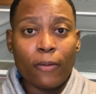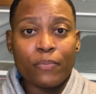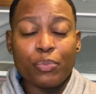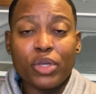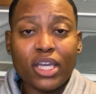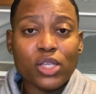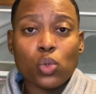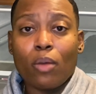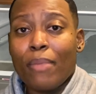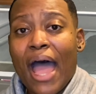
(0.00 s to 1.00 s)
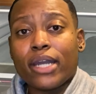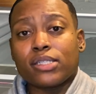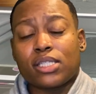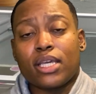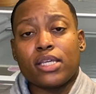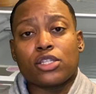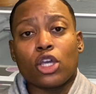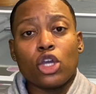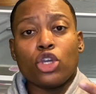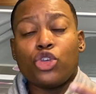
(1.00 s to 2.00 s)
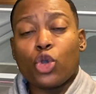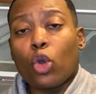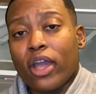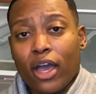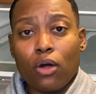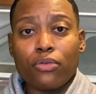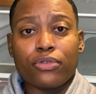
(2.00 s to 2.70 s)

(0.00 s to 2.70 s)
Because what matters is your health.